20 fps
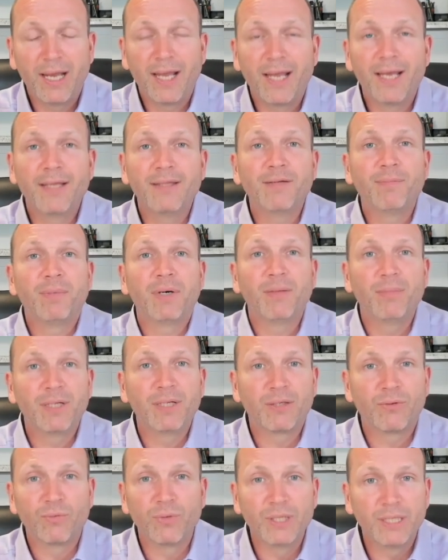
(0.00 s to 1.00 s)
and the
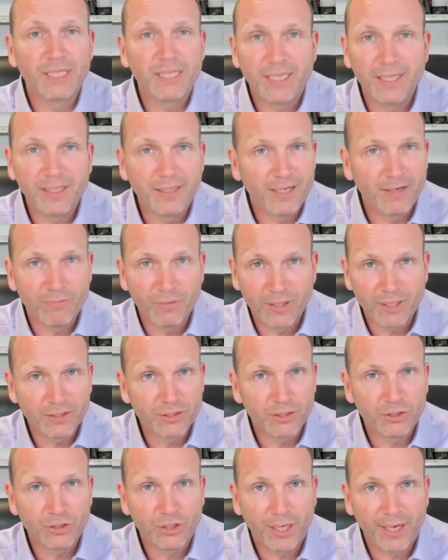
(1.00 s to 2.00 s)
public really never
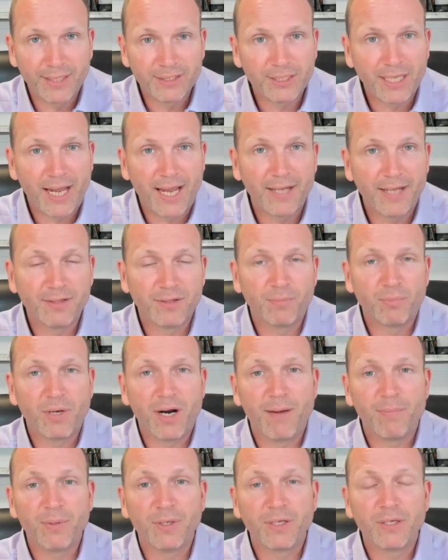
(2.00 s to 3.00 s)
gets a chance at the
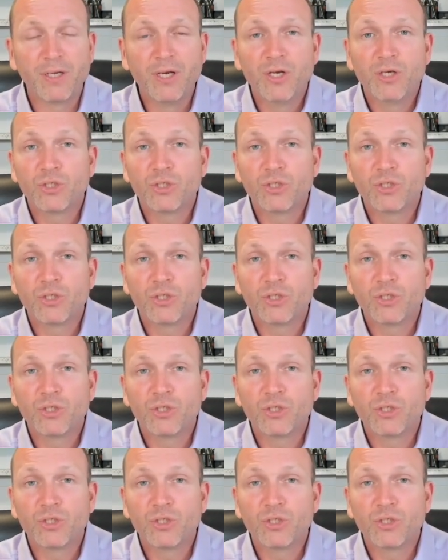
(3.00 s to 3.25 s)
property.